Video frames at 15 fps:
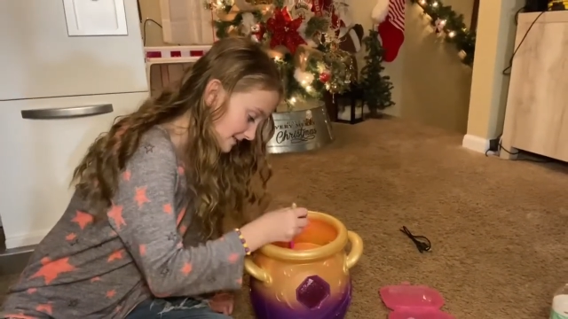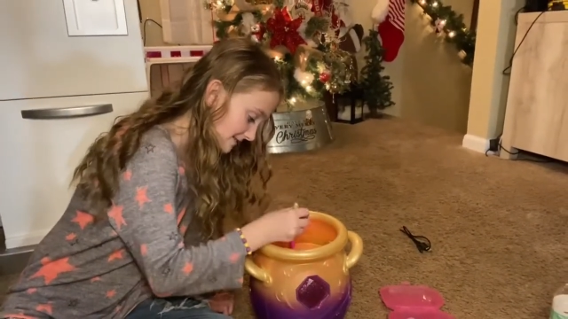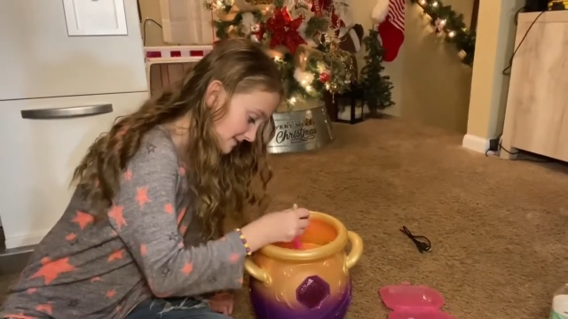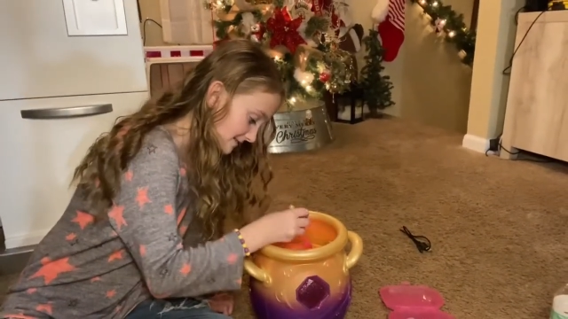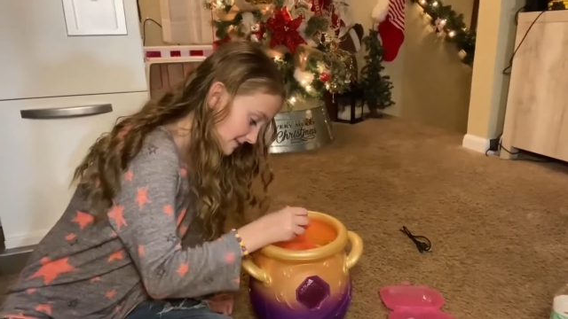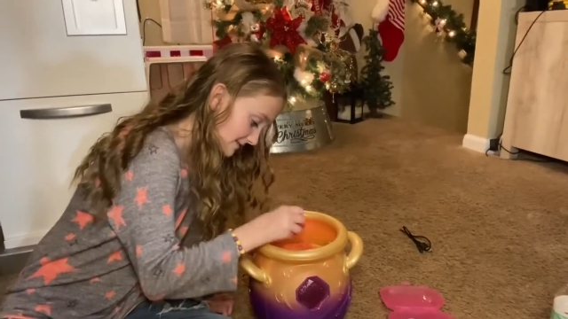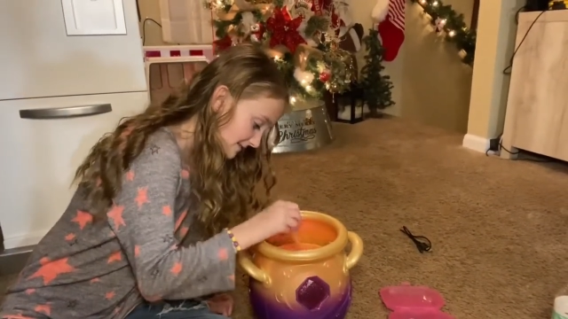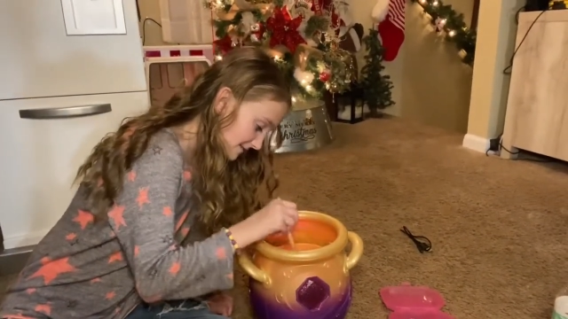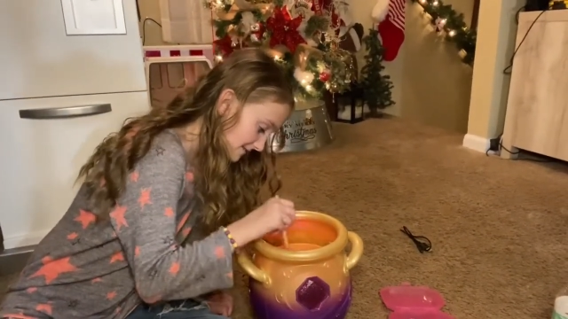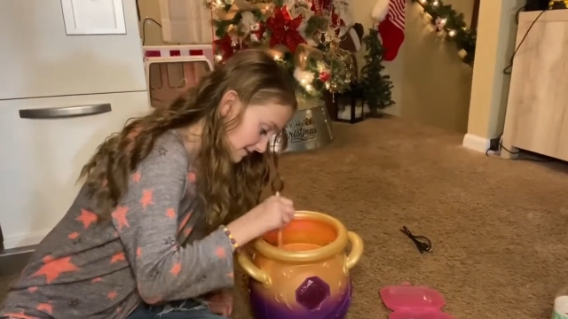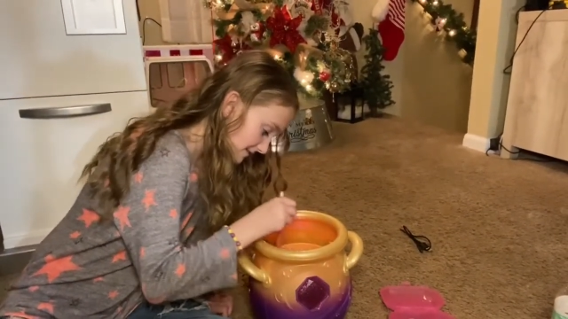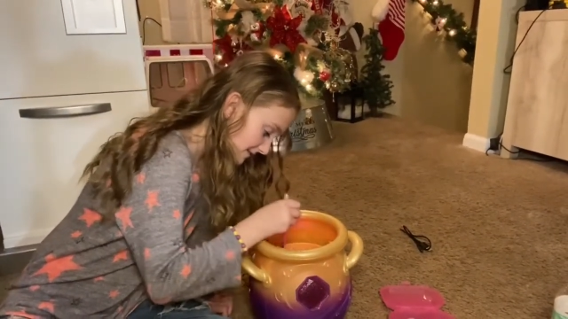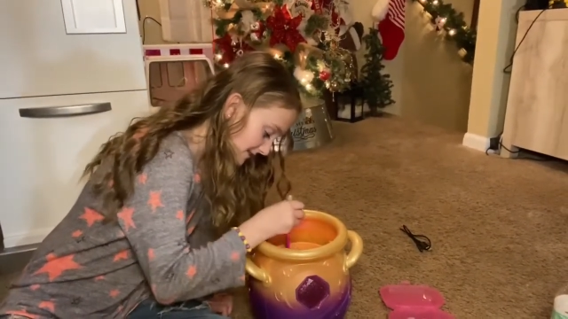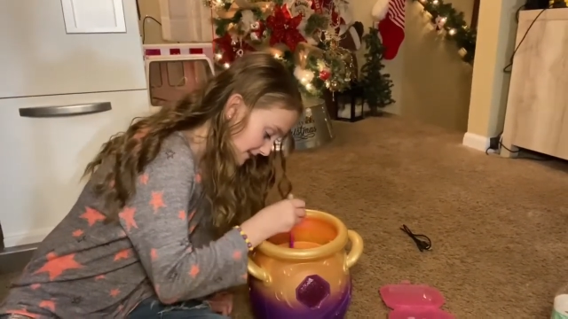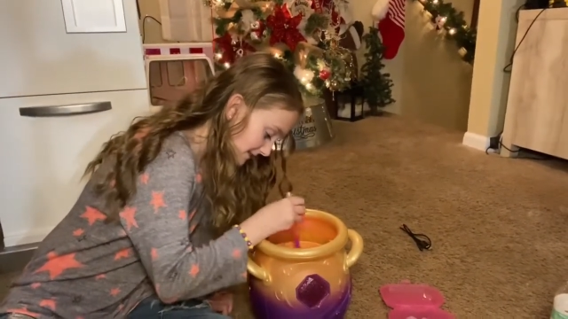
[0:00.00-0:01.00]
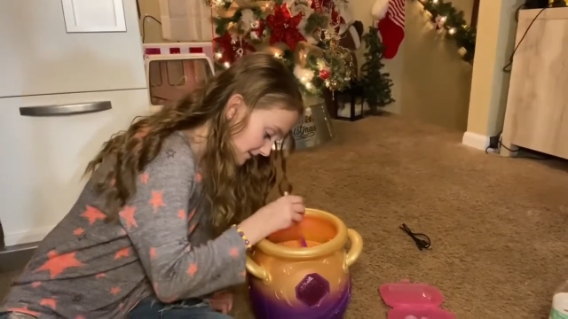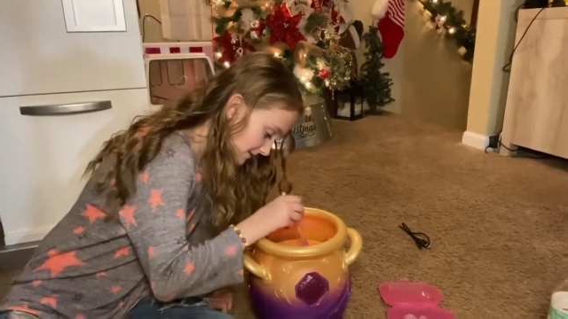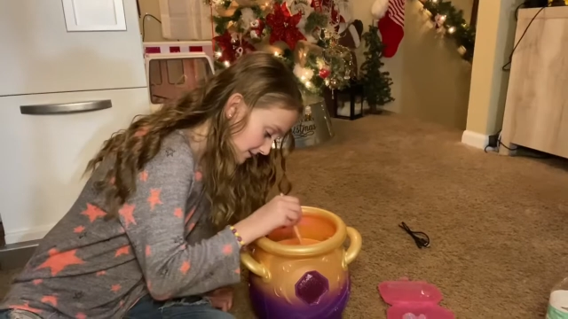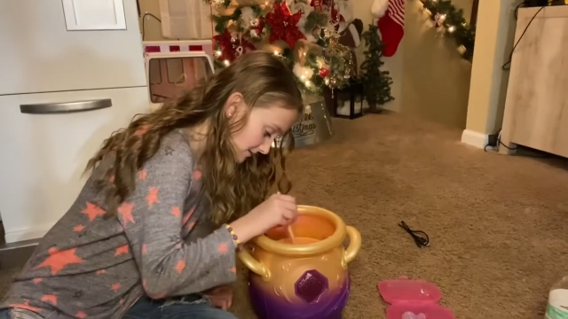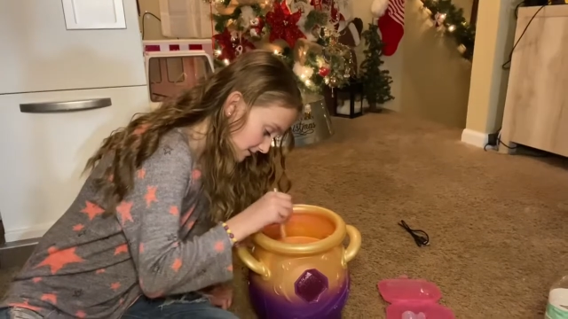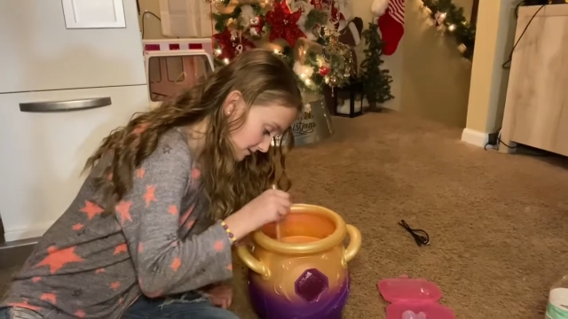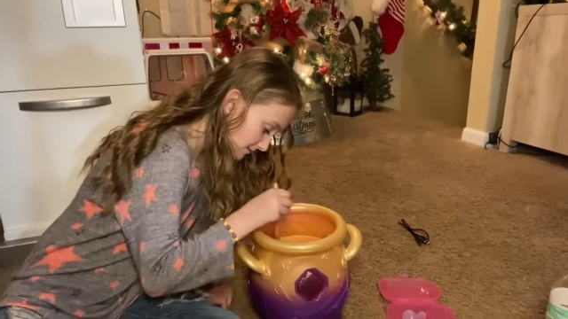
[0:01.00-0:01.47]

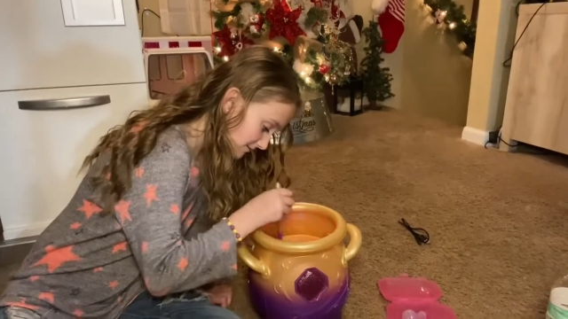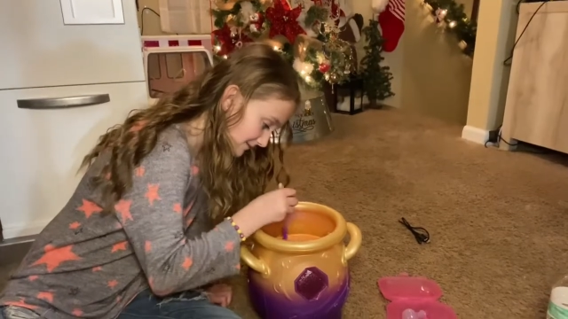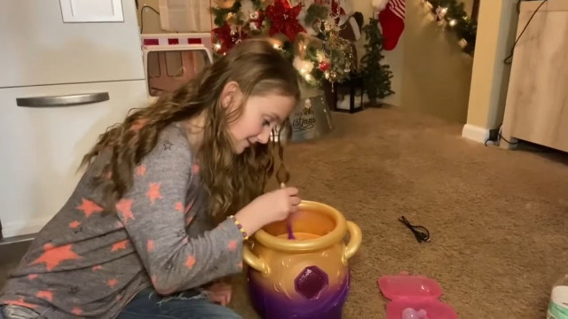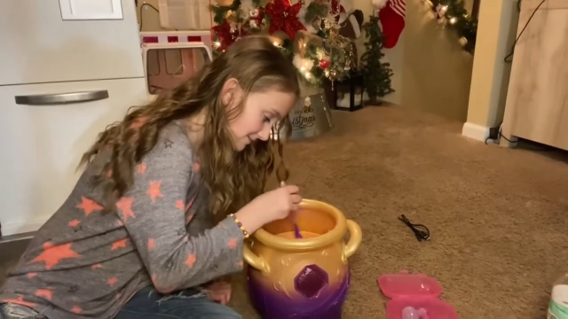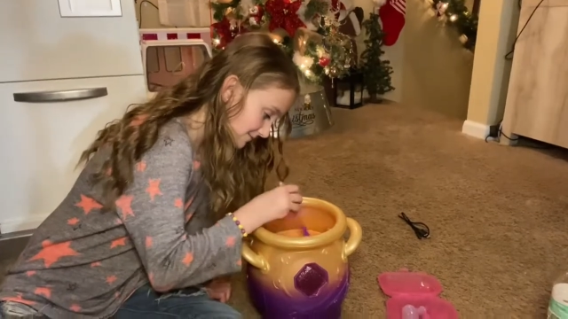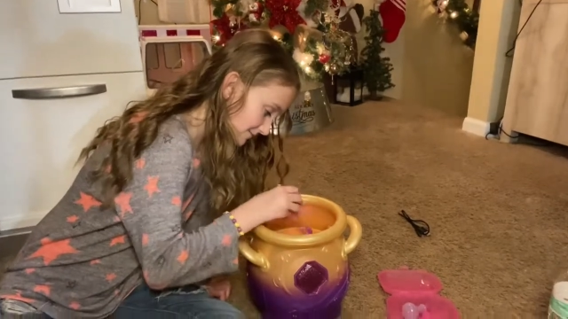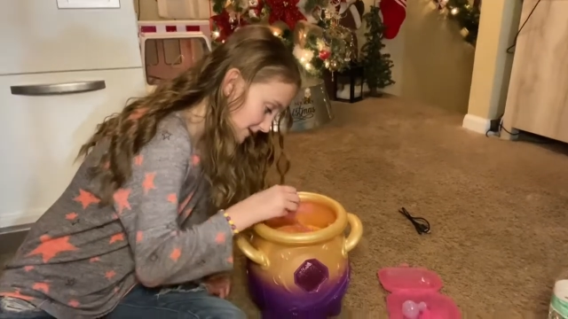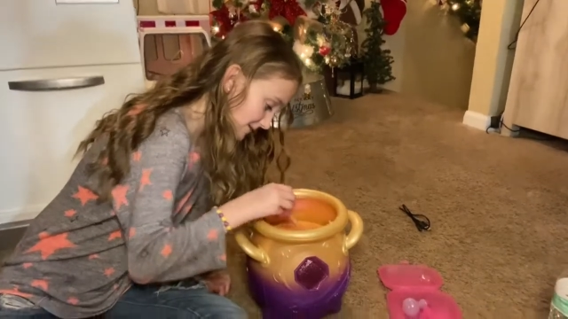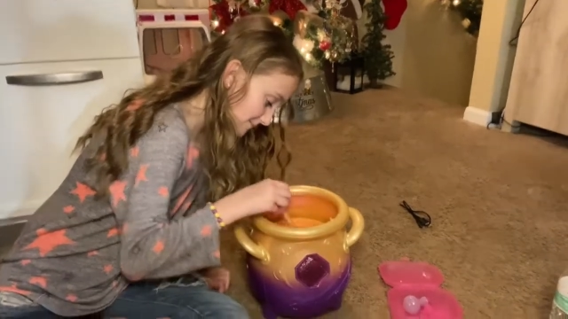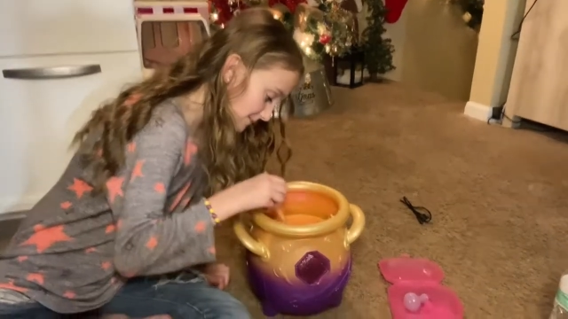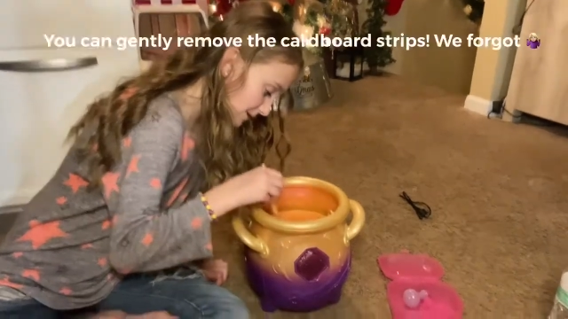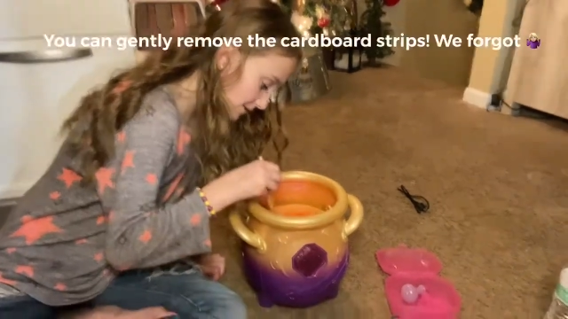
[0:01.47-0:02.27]
[no speech]